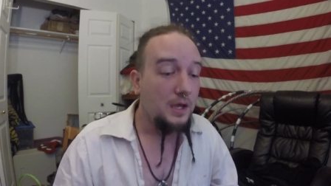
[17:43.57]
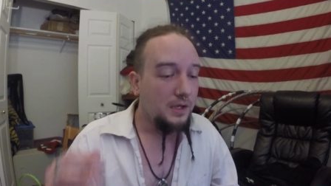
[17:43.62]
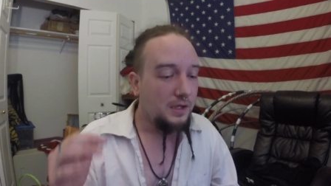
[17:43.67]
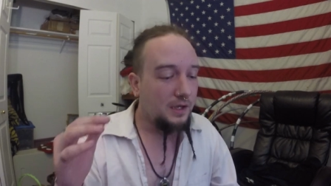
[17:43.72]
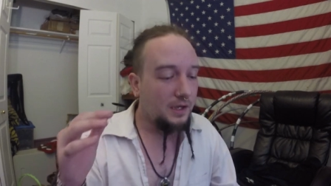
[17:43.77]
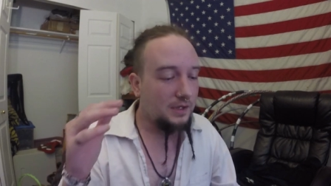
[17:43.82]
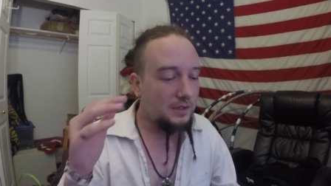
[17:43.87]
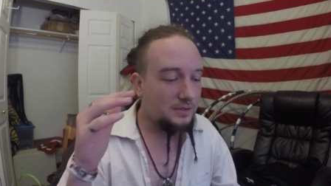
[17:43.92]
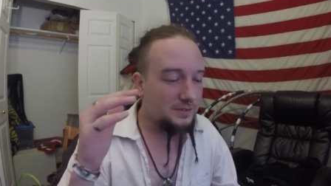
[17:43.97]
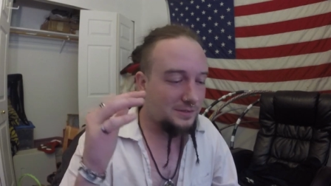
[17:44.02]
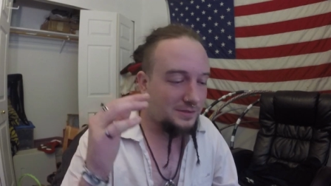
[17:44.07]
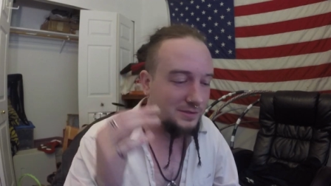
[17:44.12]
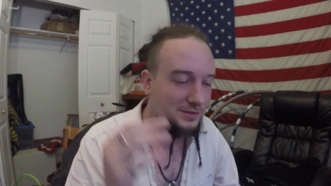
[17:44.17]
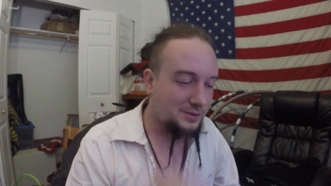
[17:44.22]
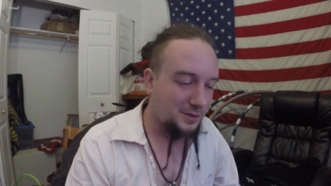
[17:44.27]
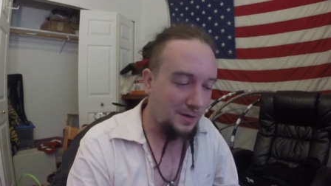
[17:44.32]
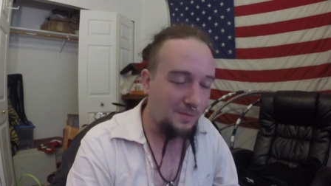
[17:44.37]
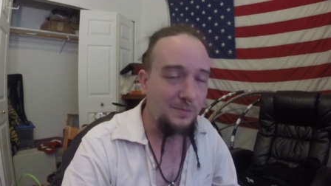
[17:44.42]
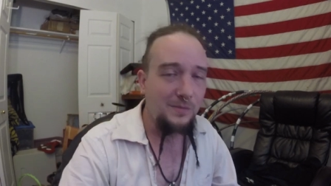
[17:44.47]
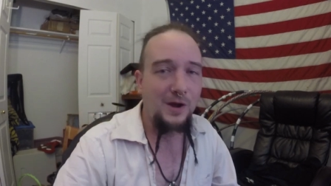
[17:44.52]
Yet
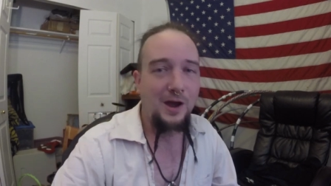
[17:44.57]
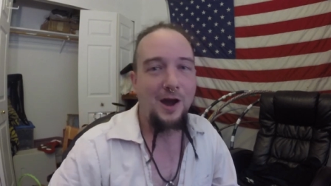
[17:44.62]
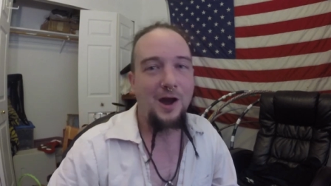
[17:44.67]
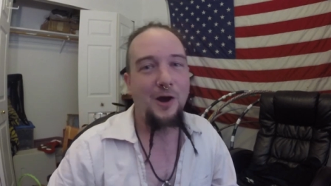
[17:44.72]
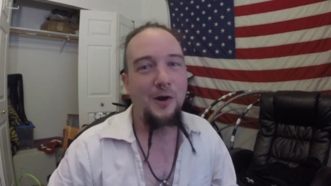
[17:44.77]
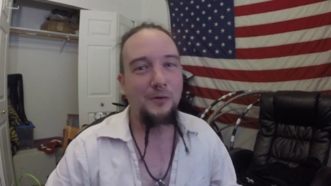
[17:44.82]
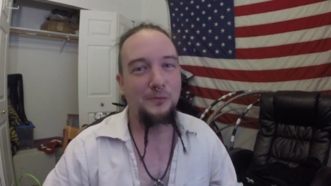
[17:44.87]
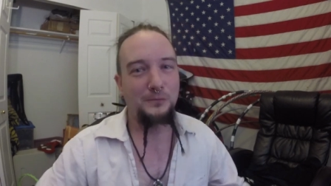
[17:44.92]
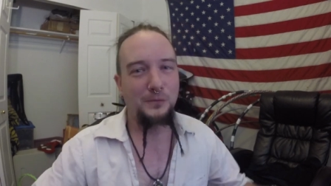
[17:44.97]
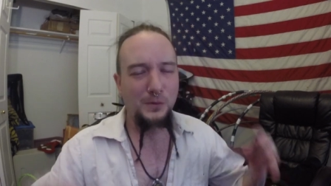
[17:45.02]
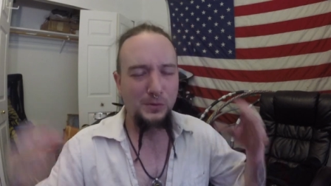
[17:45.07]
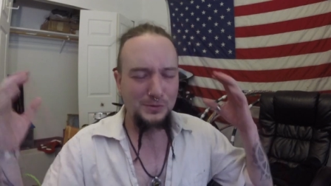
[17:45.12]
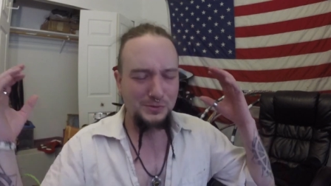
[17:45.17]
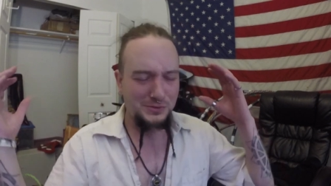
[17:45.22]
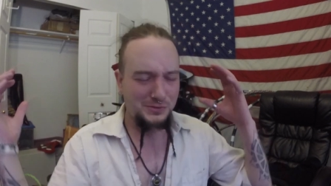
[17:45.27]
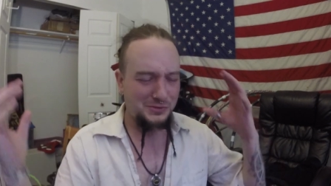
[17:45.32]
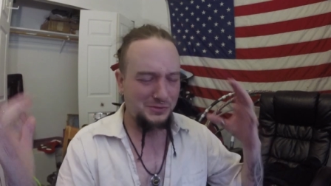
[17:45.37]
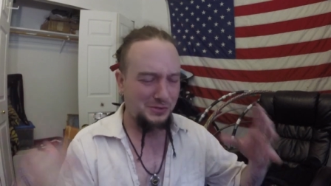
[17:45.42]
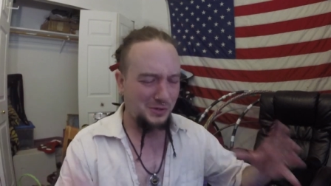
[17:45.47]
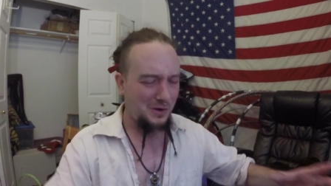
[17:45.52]
somehow, for
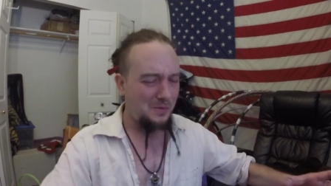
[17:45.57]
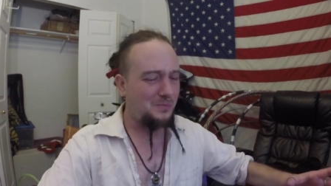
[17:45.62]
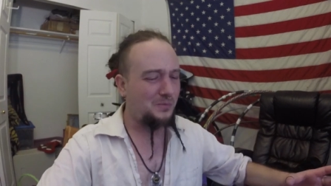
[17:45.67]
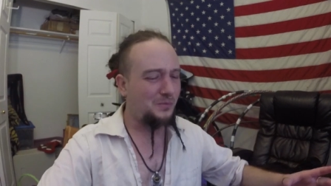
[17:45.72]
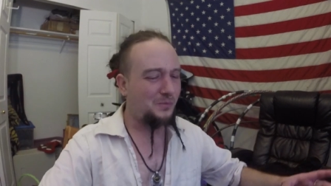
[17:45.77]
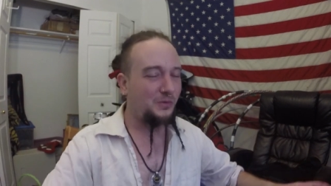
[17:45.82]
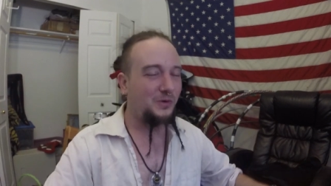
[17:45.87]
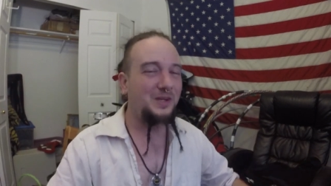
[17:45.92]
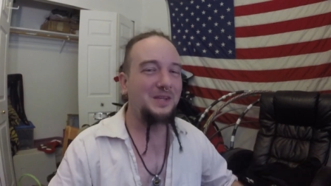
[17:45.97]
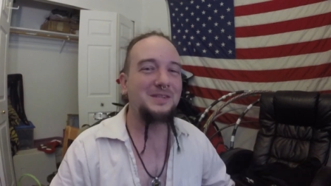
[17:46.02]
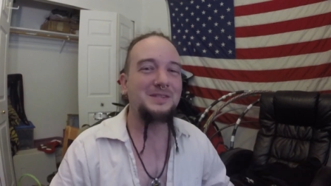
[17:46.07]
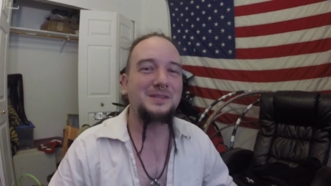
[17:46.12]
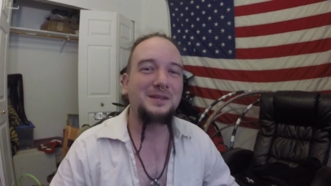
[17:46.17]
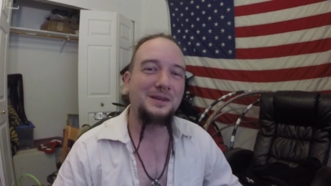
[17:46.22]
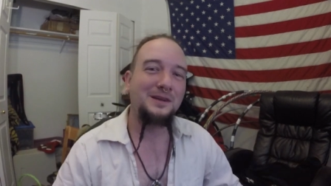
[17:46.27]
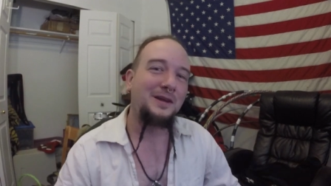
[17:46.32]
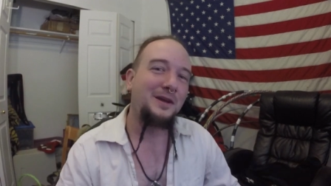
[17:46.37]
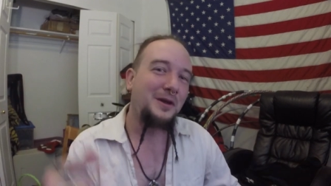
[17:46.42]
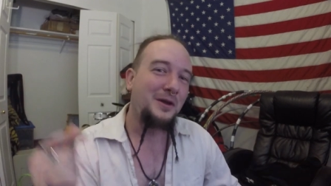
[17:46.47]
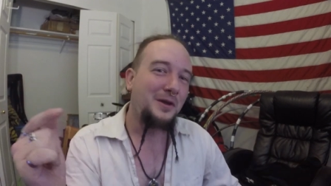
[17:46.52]
some
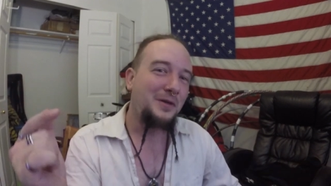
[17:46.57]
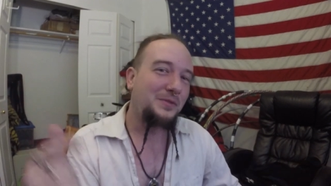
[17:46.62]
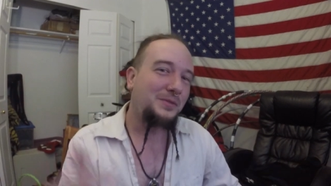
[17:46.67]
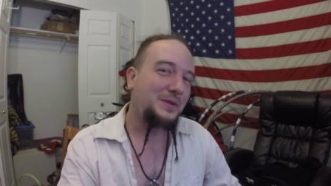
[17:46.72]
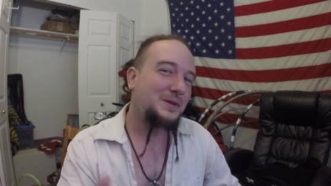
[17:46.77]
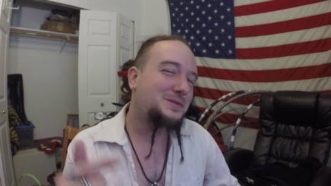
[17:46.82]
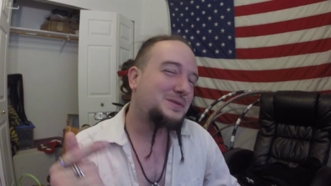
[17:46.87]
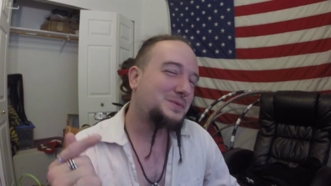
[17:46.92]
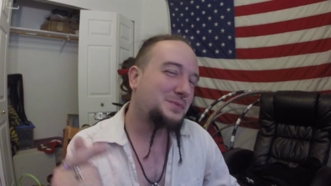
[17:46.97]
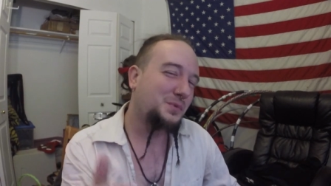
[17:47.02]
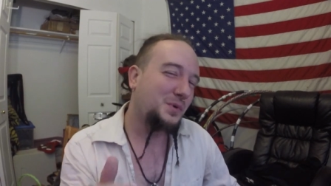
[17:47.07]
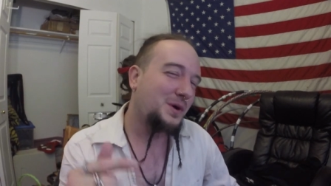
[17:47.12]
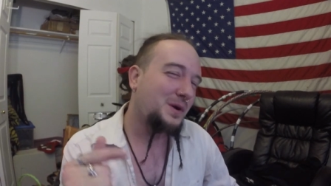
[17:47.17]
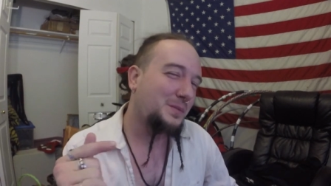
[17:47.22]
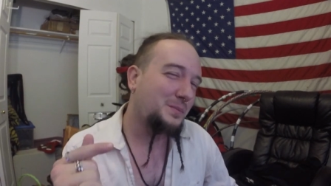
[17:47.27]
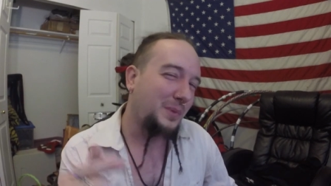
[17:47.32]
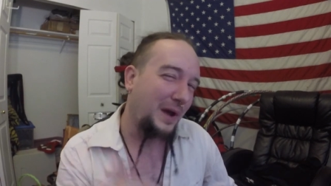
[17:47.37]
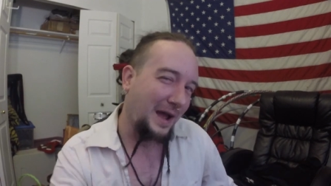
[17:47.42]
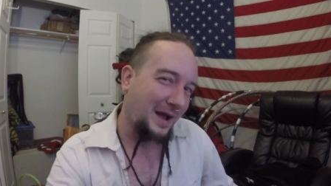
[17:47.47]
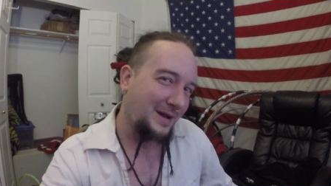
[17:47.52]
reason, this
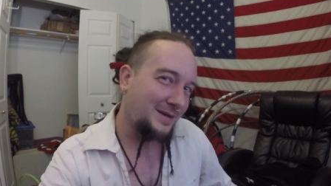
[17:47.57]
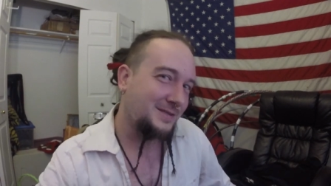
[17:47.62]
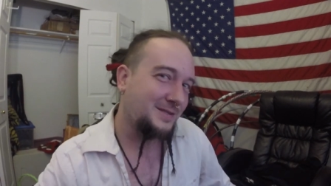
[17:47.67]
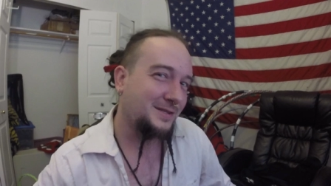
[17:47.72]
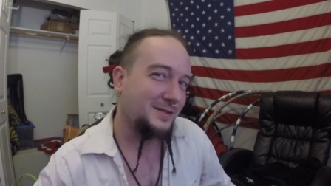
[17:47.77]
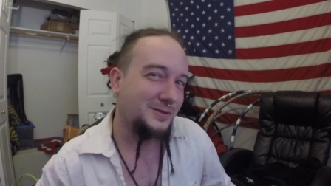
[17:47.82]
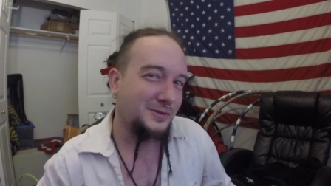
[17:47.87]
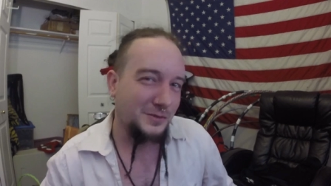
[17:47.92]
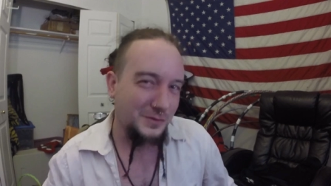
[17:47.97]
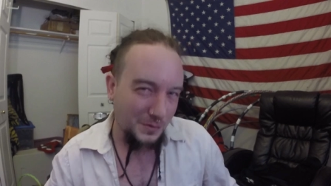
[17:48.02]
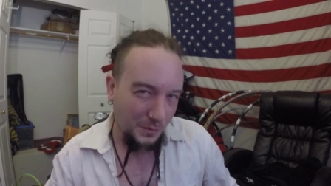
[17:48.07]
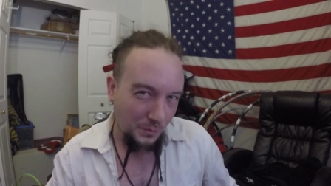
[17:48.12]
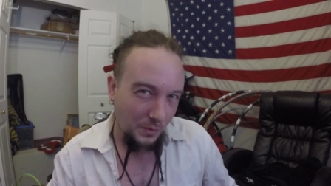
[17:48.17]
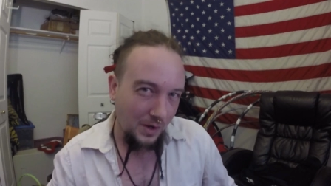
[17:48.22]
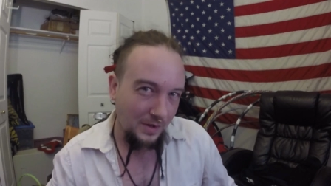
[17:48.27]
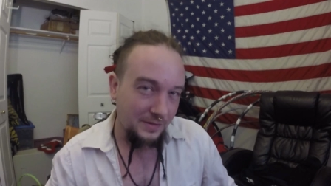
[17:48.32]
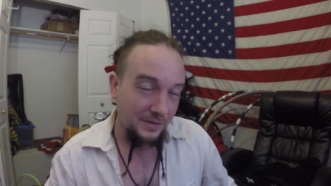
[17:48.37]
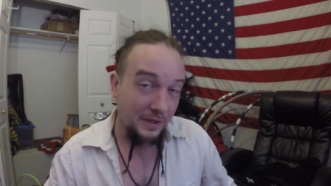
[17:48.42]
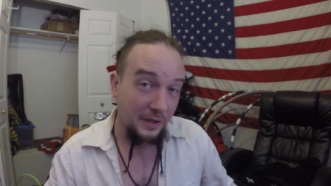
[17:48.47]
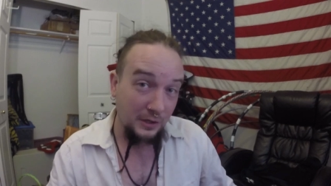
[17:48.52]
one passage is the
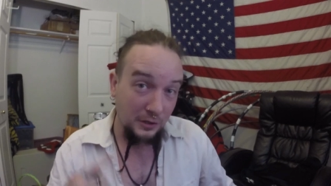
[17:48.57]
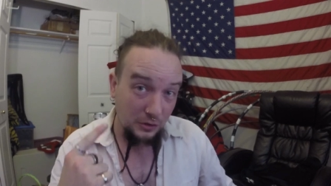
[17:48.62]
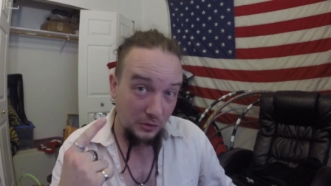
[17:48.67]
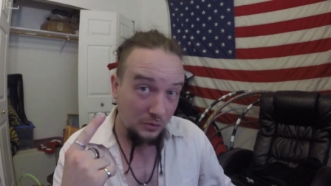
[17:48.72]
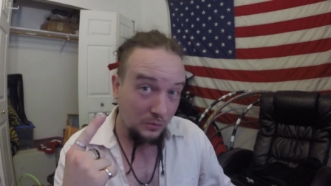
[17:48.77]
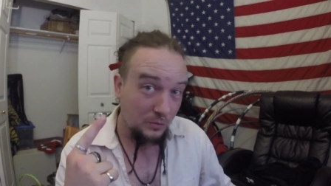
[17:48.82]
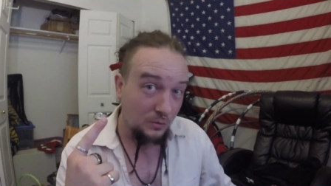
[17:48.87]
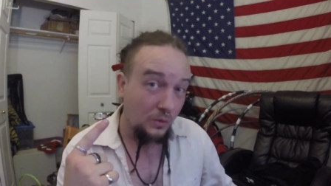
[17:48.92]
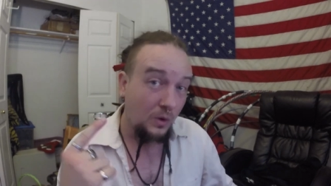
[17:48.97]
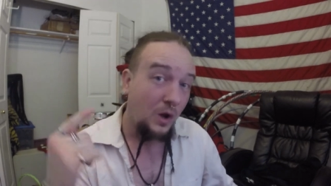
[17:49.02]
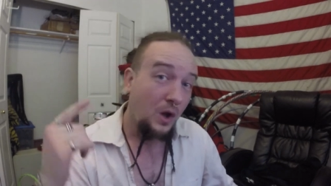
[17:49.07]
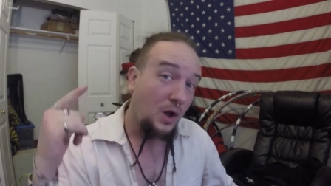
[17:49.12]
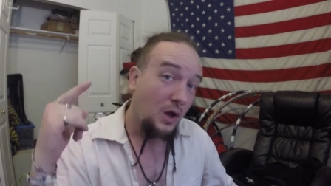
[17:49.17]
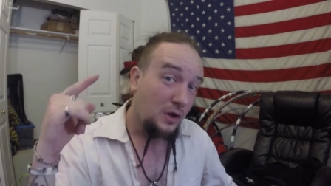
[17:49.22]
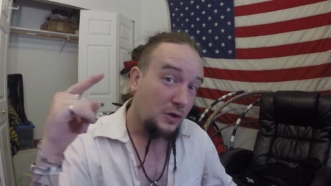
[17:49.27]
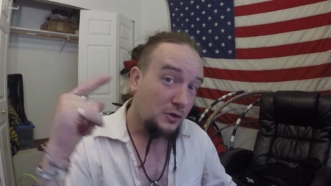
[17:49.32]
one that you,